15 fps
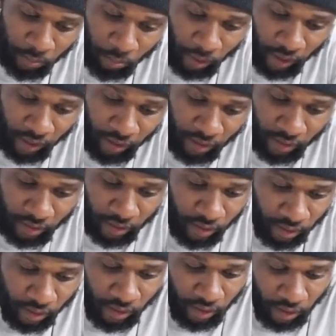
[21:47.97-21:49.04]
But
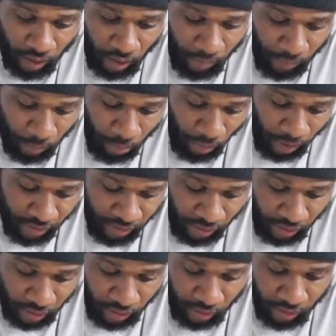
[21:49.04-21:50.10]
the
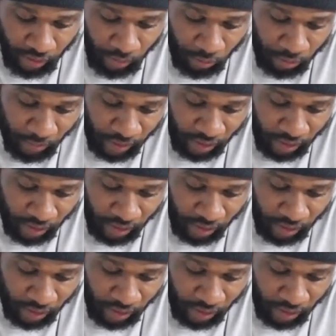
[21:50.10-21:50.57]
pricing, and he was